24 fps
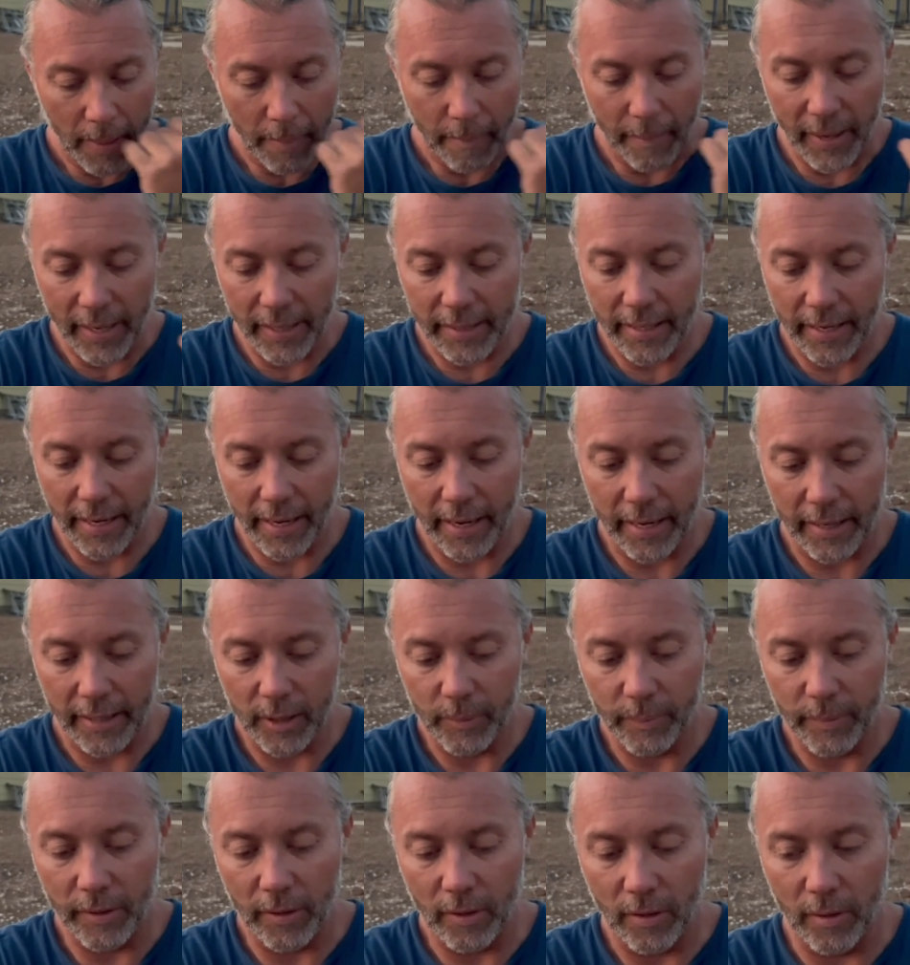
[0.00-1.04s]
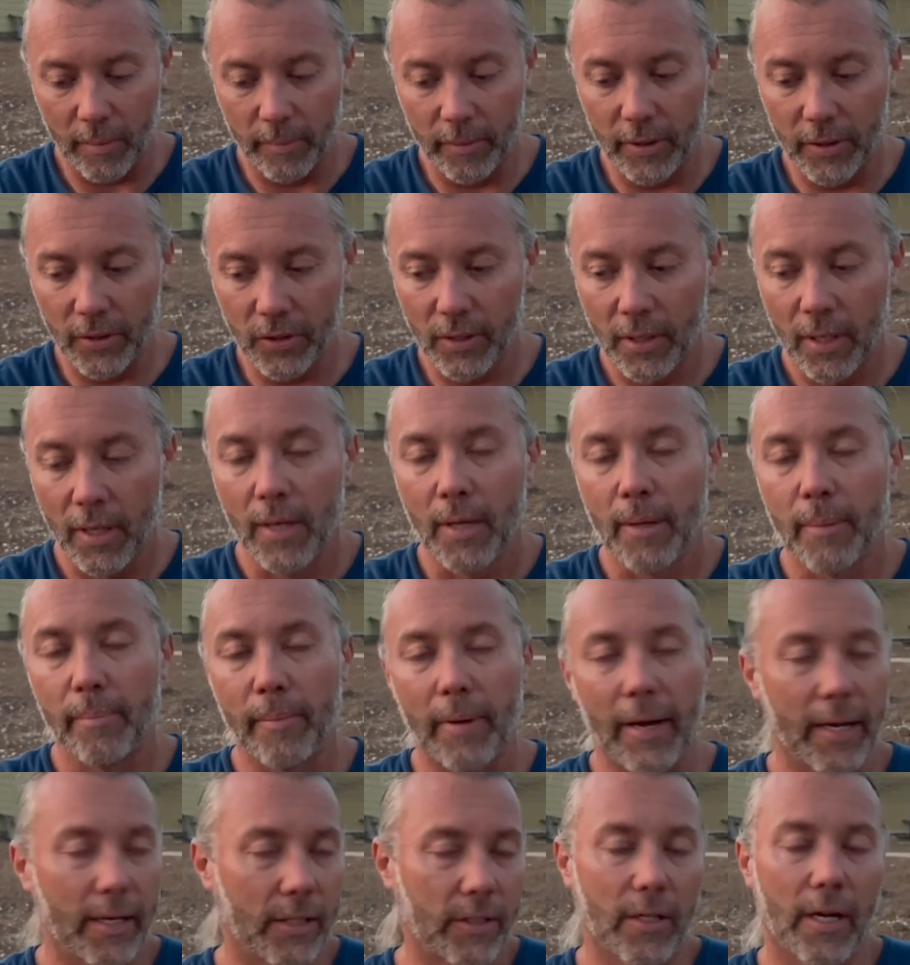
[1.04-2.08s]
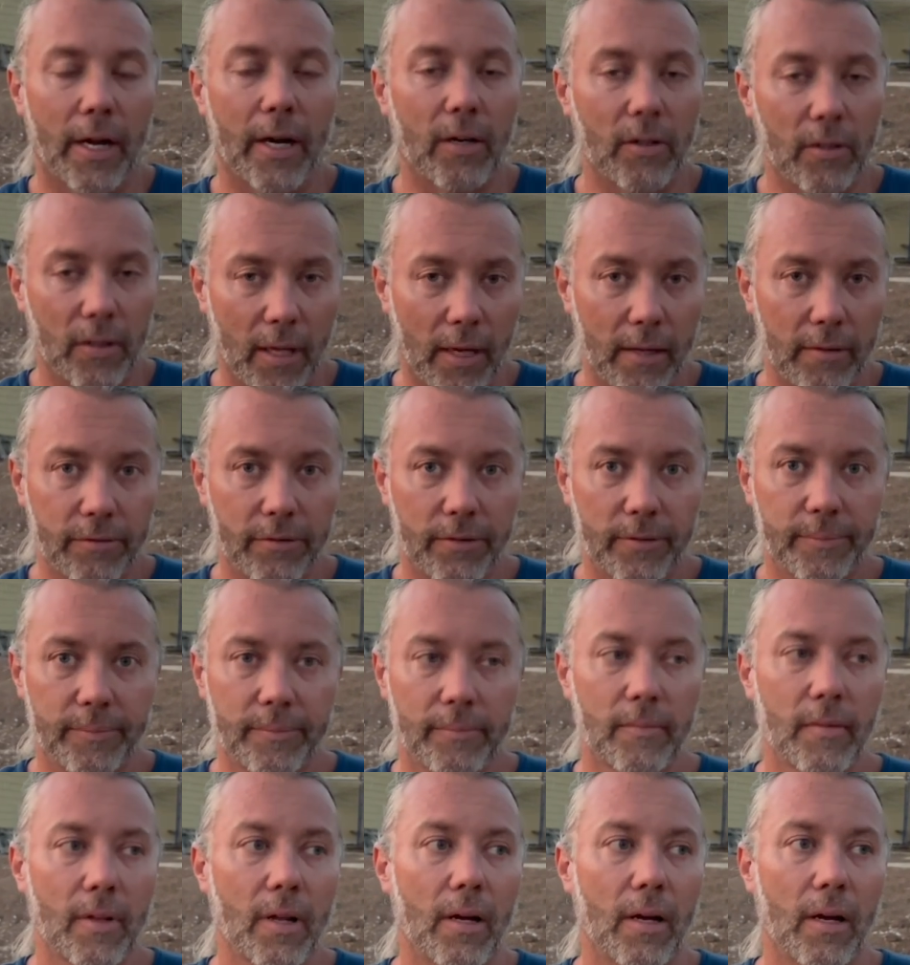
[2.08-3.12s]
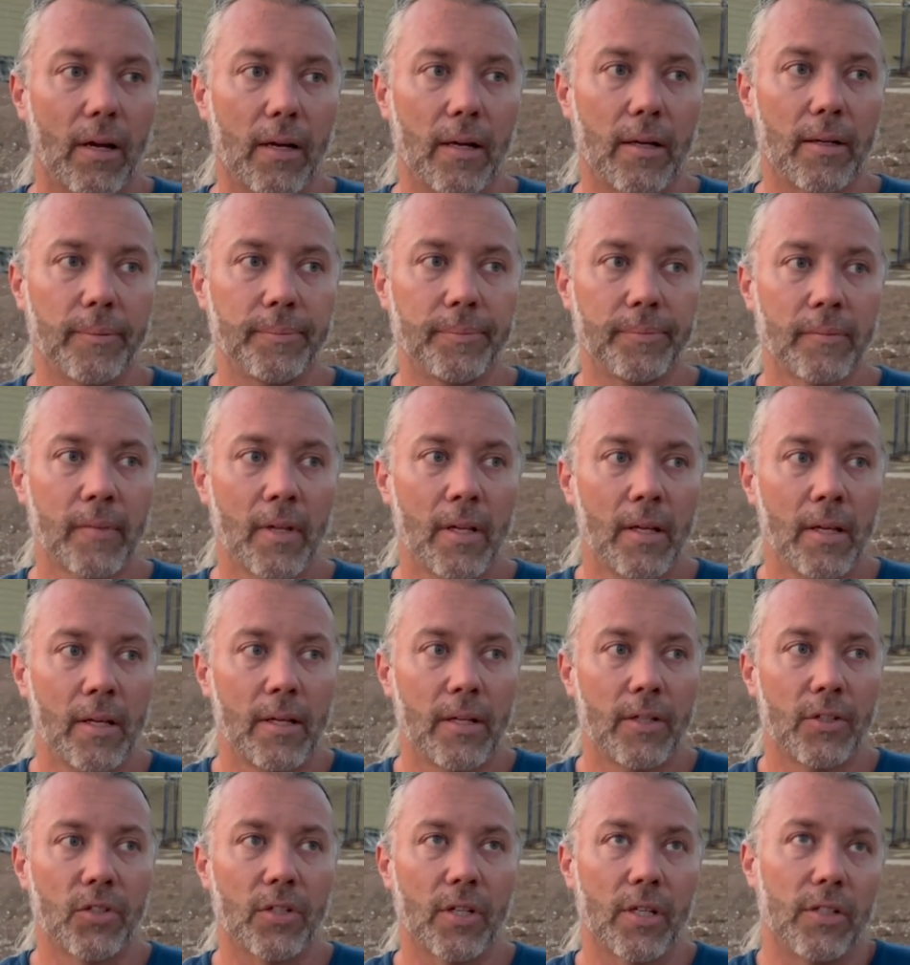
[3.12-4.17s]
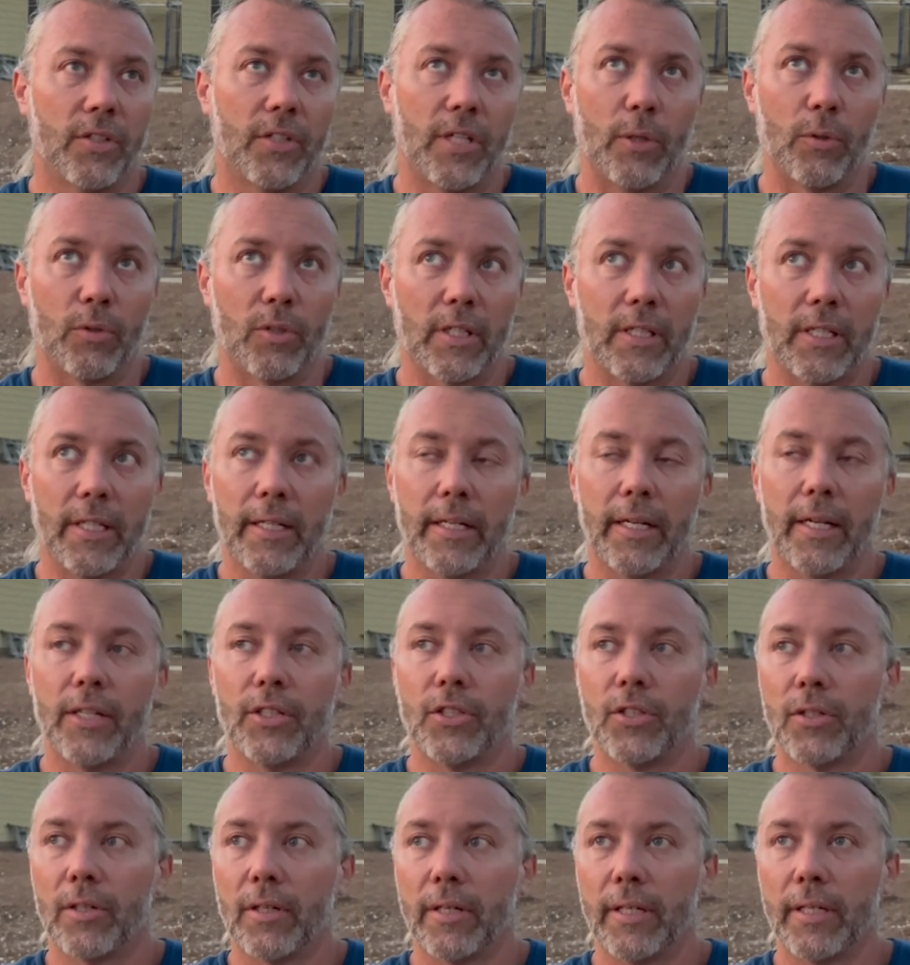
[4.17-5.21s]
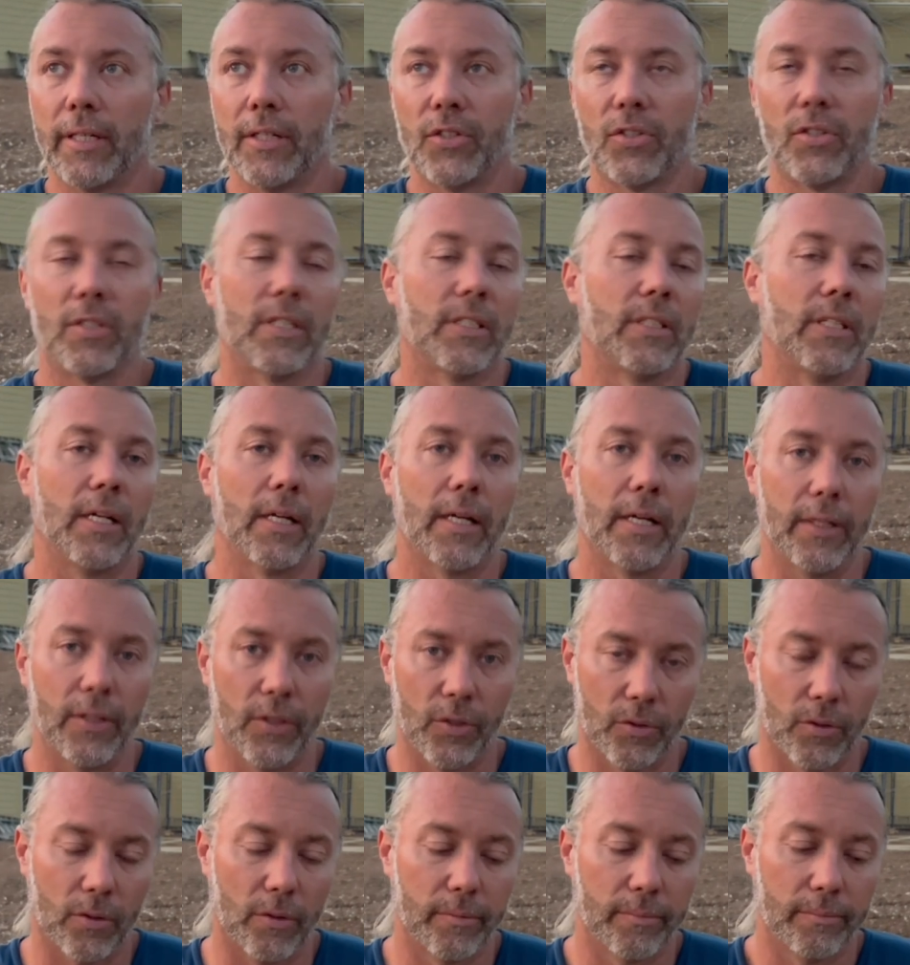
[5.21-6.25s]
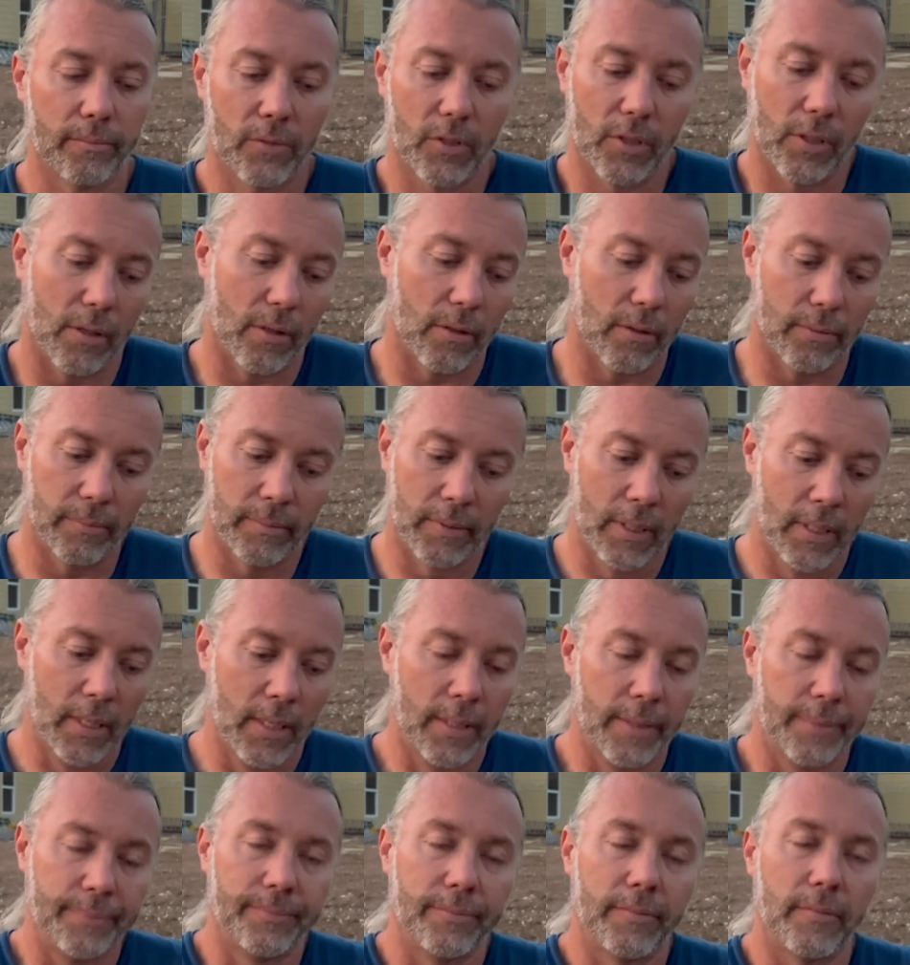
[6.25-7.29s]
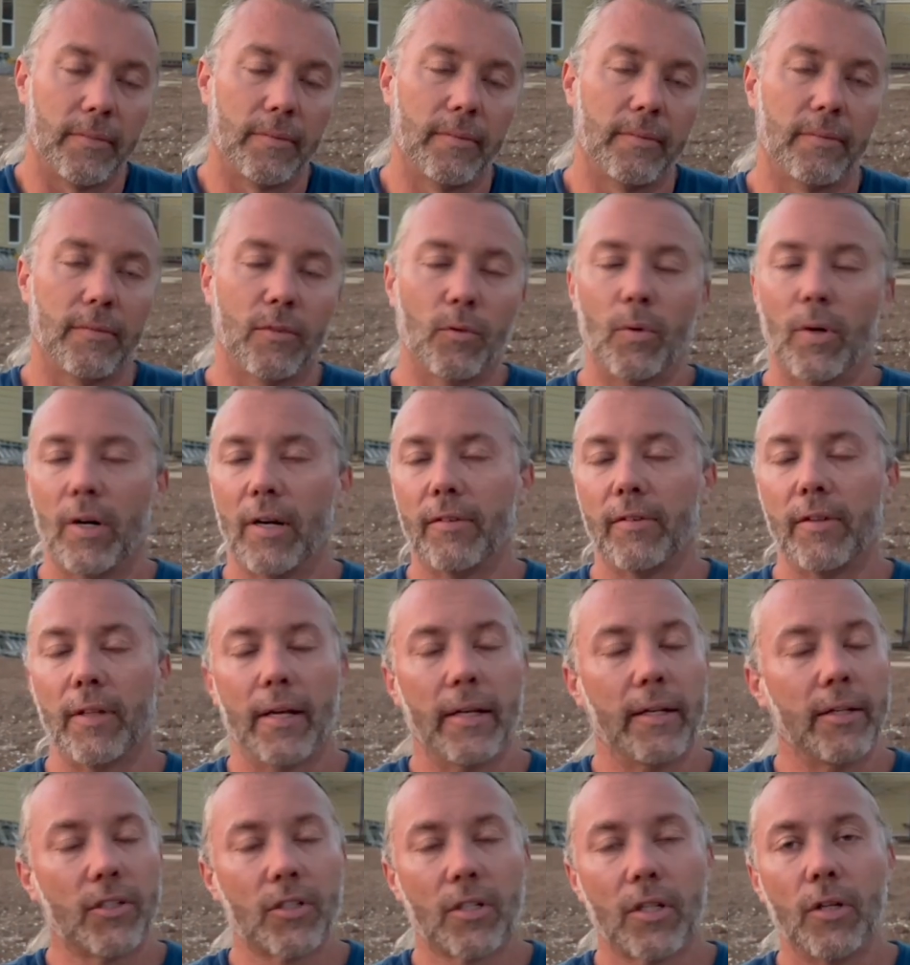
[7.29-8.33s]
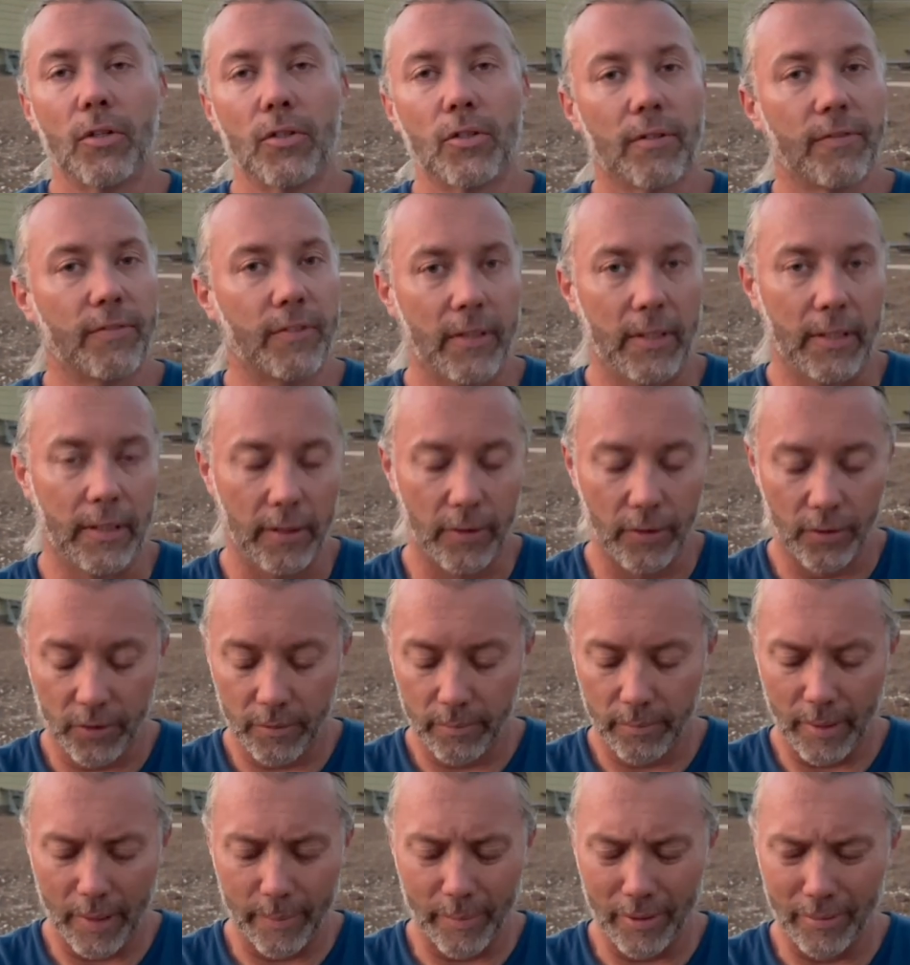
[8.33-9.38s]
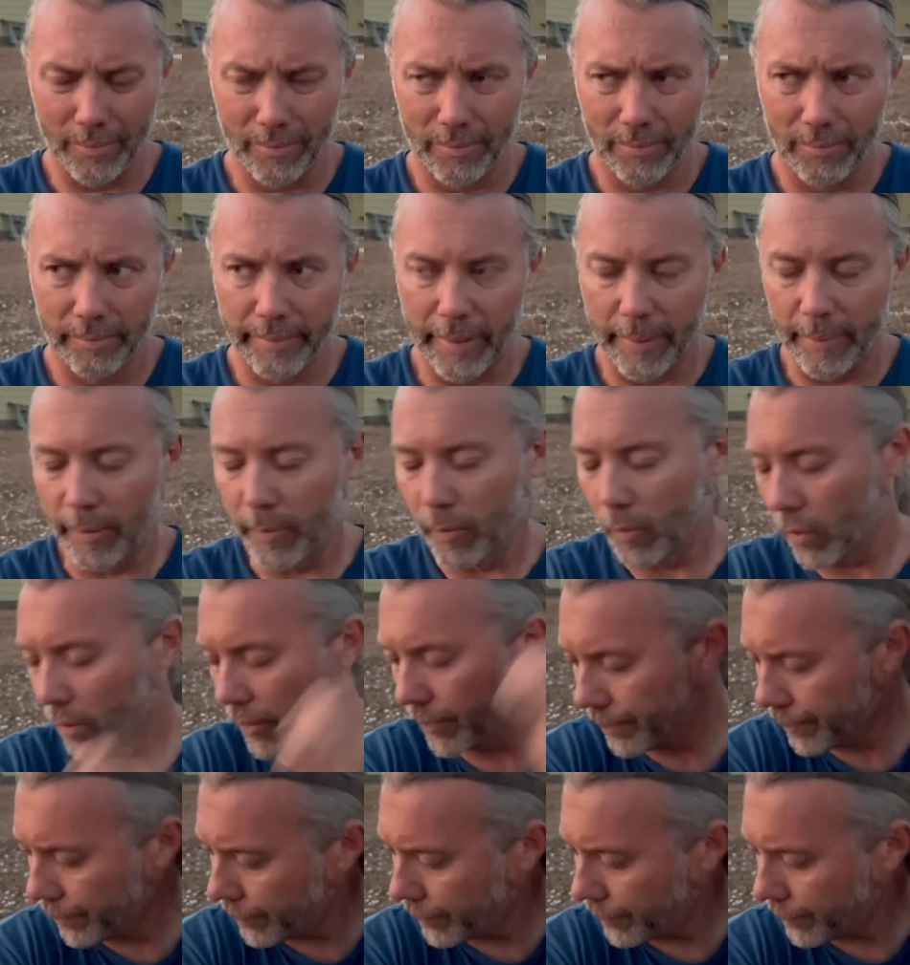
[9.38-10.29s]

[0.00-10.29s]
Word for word: my dad has been homeless my entire life um, since he was a teenager and he's 69 years old. So whatever that is, close to 50 years, maybe, maybe more.